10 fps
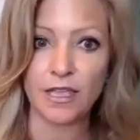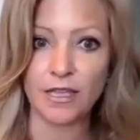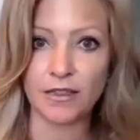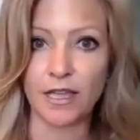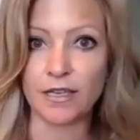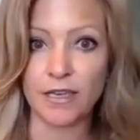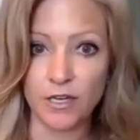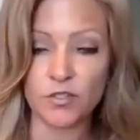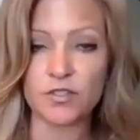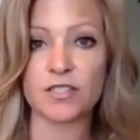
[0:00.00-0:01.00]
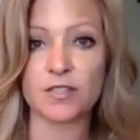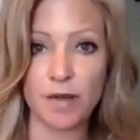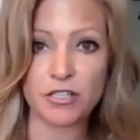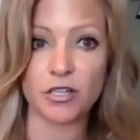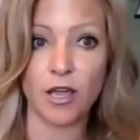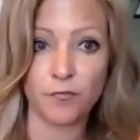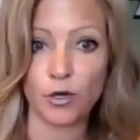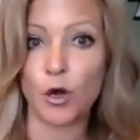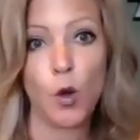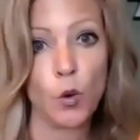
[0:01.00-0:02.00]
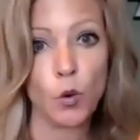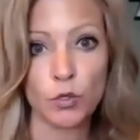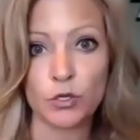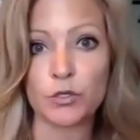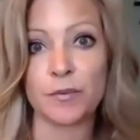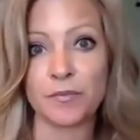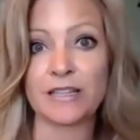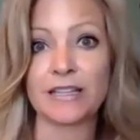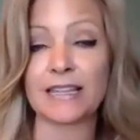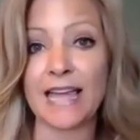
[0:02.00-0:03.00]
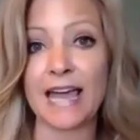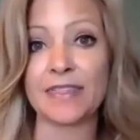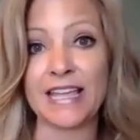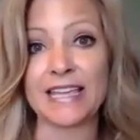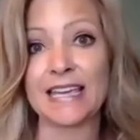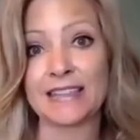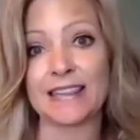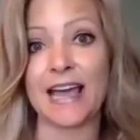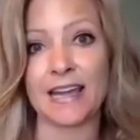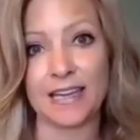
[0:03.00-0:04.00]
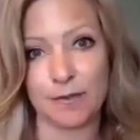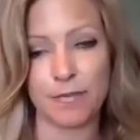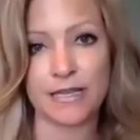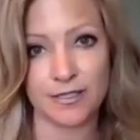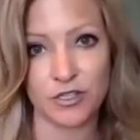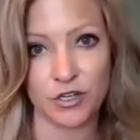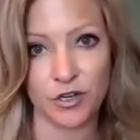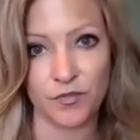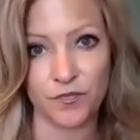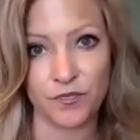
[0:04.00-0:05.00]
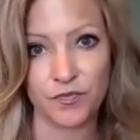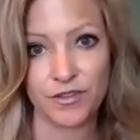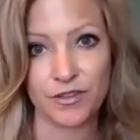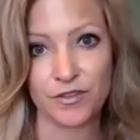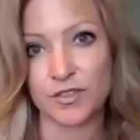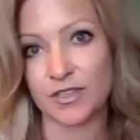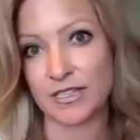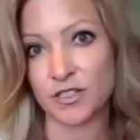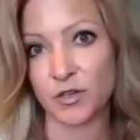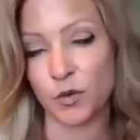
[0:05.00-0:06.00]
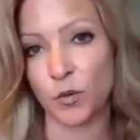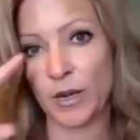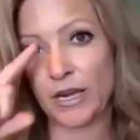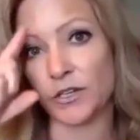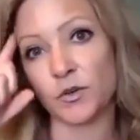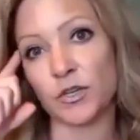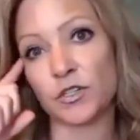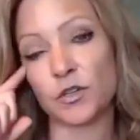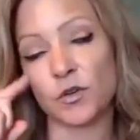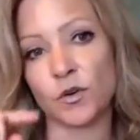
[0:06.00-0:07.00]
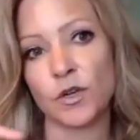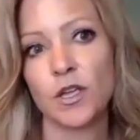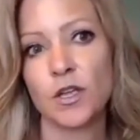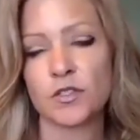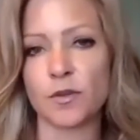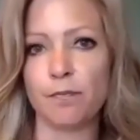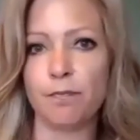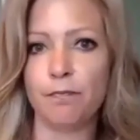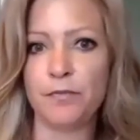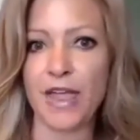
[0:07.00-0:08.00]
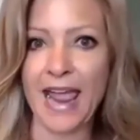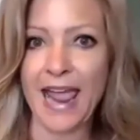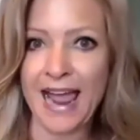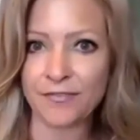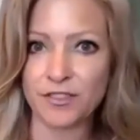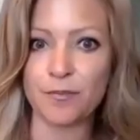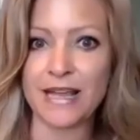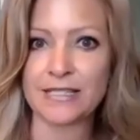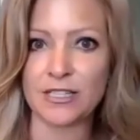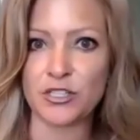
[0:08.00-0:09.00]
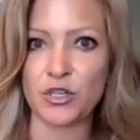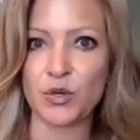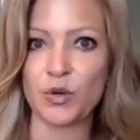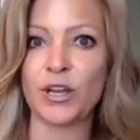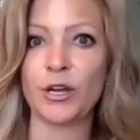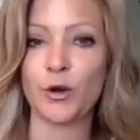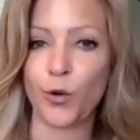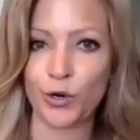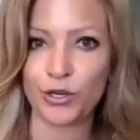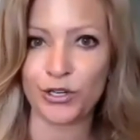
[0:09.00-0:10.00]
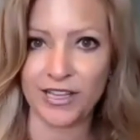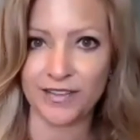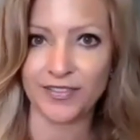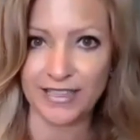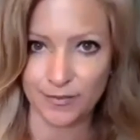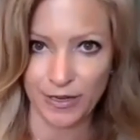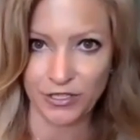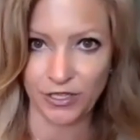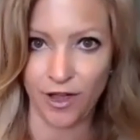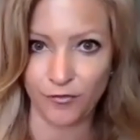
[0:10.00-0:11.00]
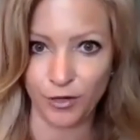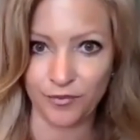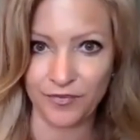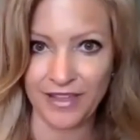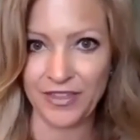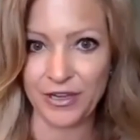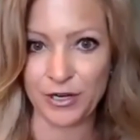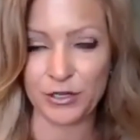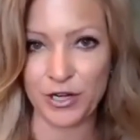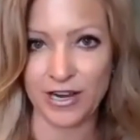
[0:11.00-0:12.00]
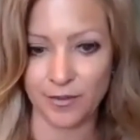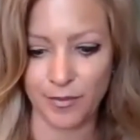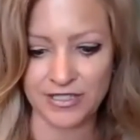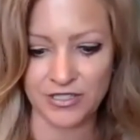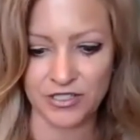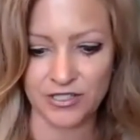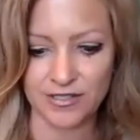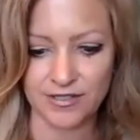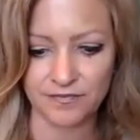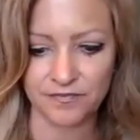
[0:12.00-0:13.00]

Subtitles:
like here's the special offer code or something like that. They get that in Messenger. So that's a cool way to do it too. So they have to message you in order to get that special offer. And then you could track the messages.